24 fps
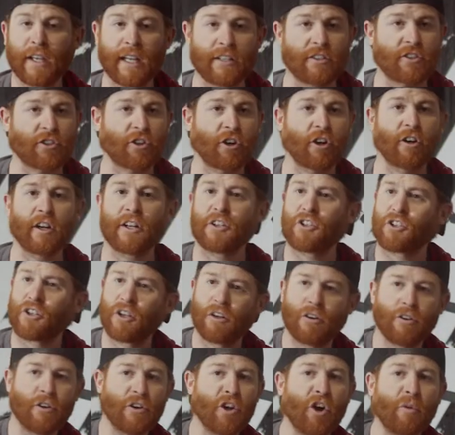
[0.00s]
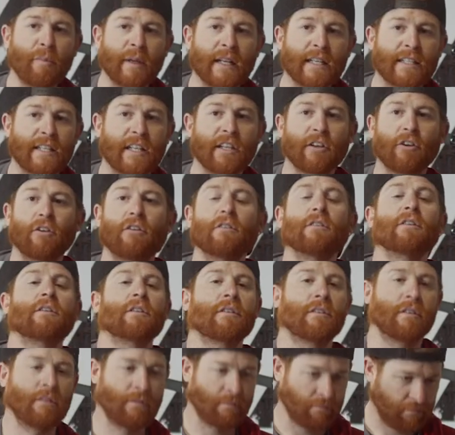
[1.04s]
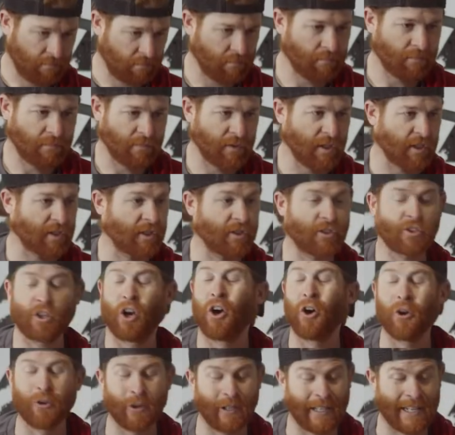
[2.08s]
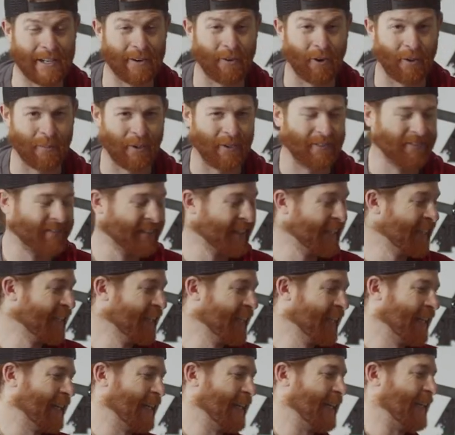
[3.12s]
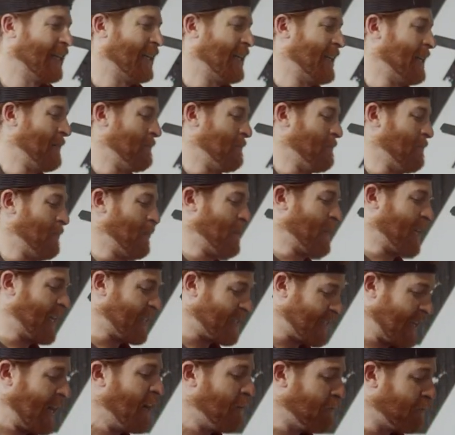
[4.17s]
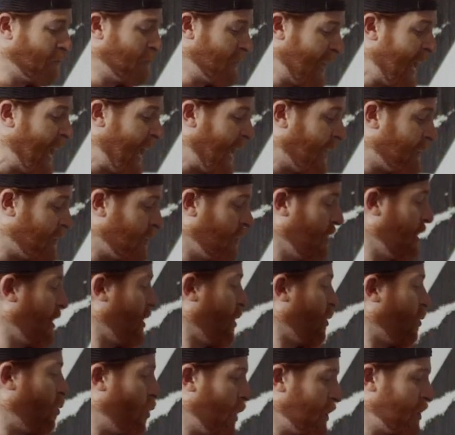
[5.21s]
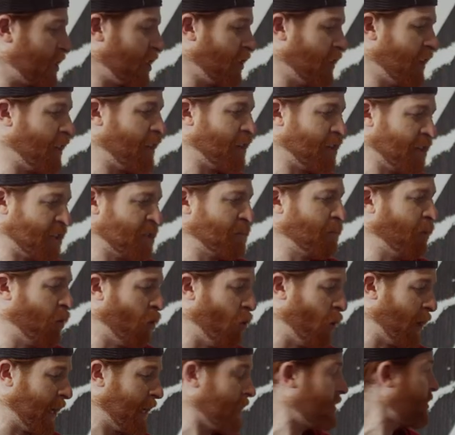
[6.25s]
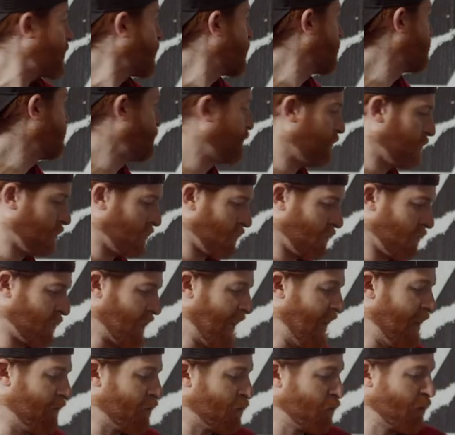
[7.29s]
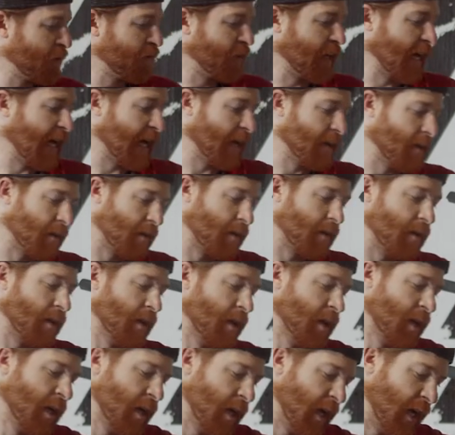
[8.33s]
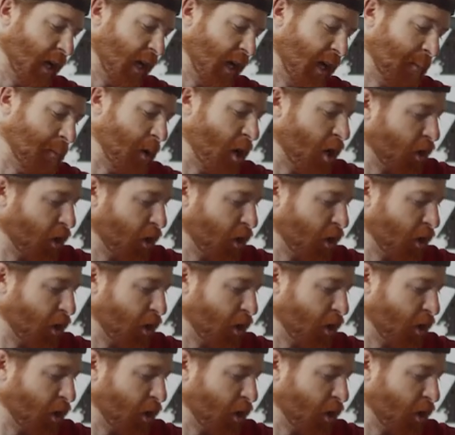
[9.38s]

you get discouraged, no big deal. This is totally normal. Um, aside from that, once you're at this point, after we've gotten um,